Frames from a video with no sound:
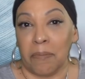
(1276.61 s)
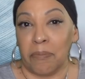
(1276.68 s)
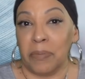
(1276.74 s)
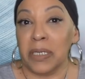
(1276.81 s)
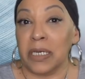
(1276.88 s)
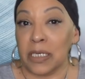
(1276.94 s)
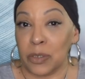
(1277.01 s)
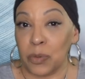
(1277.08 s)

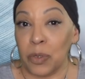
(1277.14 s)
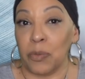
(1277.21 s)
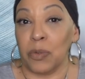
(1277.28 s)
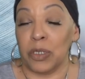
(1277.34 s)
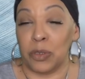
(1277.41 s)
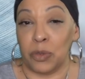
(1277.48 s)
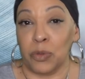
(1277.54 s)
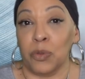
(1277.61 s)
because when
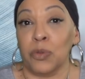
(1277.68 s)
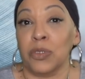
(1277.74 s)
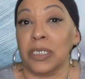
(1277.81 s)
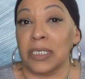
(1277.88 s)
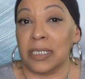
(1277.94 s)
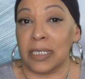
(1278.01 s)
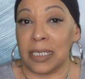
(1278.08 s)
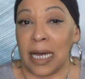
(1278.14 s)
we do
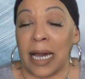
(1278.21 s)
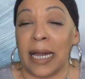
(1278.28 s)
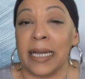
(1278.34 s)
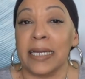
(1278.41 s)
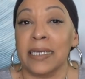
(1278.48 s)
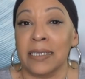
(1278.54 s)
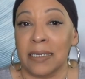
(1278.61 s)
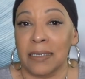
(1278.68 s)

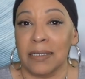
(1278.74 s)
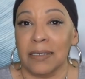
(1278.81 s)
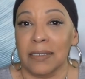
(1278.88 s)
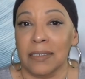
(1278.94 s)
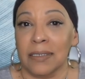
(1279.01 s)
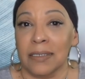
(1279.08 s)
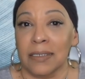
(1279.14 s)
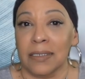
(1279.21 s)
decide
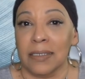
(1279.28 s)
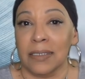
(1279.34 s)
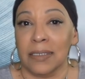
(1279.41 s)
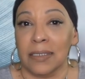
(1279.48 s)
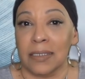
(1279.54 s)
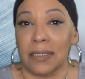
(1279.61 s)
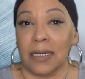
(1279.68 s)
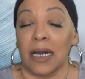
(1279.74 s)

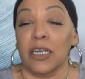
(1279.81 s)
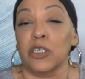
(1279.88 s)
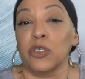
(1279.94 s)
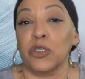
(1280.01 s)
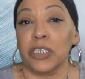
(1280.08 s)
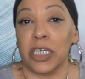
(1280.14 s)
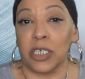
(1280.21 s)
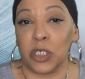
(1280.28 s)
on
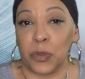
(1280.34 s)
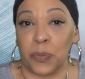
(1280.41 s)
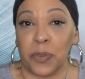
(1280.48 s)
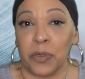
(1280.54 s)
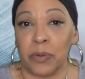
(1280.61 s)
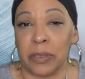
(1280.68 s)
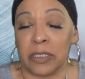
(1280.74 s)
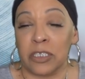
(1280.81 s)
using our
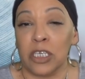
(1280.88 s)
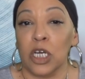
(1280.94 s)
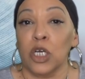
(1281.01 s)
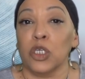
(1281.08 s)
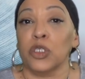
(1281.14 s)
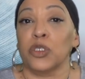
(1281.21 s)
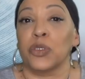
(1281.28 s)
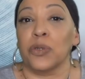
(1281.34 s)
spirits
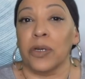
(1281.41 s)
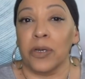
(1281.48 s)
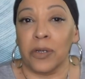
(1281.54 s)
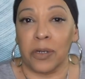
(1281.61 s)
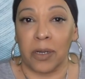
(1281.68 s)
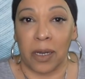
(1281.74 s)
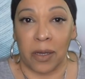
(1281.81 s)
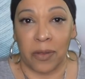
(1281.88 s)
to
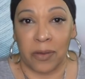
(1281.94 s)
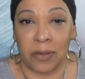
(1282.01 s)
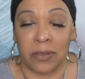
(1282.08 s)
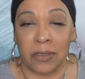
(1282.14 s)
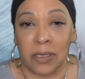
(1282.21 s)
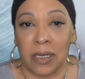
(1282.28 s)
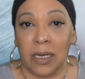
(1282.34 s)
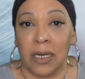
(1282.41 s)
hurt
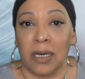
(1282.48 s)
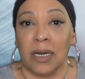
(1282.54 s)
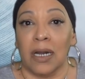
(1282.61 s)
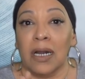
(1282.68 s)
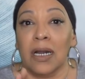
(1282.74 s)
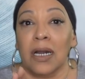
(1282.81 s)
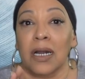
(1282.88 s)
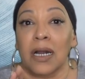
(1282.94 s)
others,
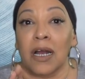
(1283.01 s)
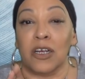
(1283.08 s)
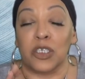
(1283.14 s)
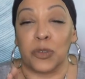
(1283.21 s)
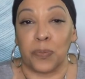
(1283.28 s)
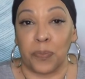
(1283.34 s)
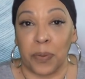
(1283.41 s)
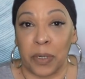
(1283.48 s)
our
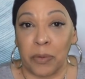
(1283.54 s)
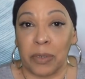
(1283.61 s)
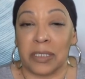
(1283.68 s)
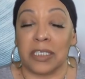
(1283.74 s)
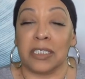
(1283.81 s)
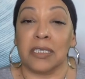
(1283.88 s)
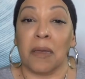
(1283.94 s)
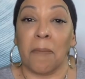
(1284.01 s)

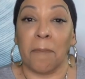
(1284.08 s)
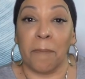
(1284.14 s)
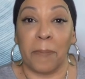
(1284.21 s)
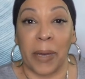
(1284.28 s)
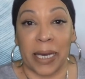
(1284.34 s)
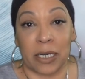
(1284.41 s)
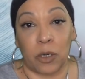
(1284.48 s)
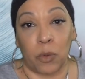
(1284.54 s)
spirits
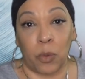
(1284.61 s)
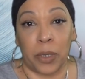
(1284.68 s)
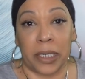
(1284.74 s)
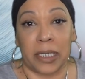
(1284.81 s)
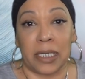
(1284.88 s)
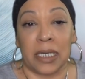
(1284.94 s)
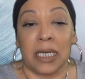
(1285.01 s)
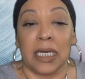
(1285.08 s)
back
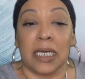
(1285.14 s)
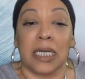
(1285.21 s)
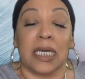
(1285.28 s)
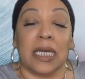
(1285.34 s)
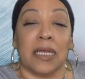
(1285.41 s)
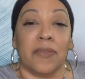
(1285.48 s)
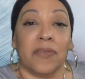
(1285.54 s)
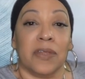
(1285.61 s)
away,
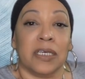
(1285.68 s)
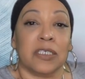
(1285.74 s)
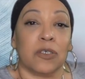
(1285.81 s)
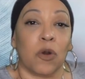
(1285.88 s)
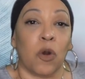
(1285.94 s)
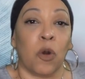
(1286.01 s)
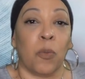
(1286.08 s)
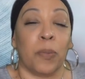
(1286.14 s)
and this
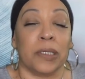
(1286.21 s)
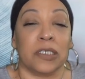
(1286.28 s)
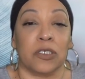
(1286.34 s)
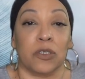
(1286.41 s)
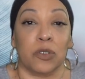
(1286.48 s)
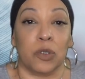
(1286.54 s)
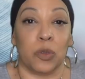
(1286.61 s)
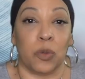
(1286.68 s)
opens
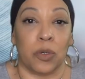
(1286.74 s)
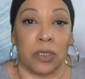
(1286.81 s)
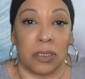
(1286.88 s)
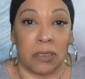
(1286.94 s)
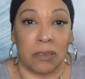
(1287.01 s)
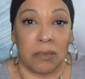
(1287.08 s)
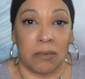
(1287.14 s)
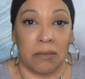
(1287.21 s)
a door
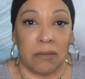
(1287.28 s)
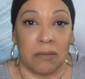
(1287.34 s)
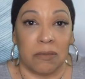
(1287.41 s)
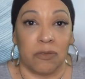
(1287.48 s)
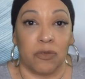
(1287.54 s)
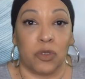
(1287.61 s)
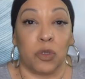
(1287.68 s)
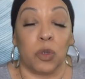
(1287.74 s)

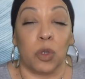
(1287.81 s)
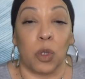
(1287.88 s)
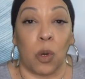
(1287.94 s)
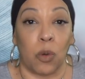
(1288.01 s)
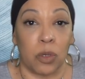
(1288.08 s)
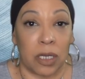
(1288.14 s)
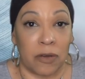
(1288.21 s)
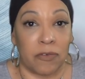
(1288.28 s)
to
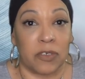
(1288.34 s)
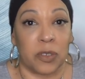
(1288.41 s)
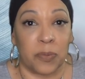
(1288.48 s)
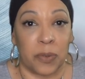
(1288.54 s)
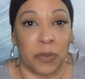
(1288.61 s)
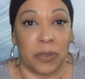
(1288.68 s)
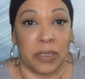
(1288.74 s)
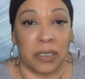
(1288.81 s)
low-level
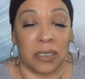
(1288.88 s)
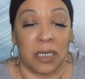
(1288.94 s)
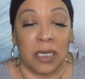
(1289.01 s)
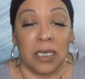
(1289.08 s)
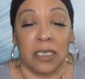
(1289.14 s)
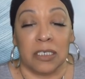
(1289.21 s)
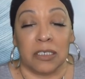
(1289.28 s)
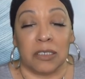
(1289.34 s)
spirits.
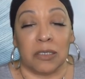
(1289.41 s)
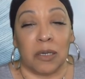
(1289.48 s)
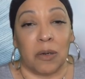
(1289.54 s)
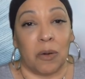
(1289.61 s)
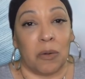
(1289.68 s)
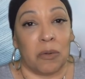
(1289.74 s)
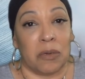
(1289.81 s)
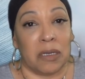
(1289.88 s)

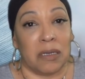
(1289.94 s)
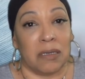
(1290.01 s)
So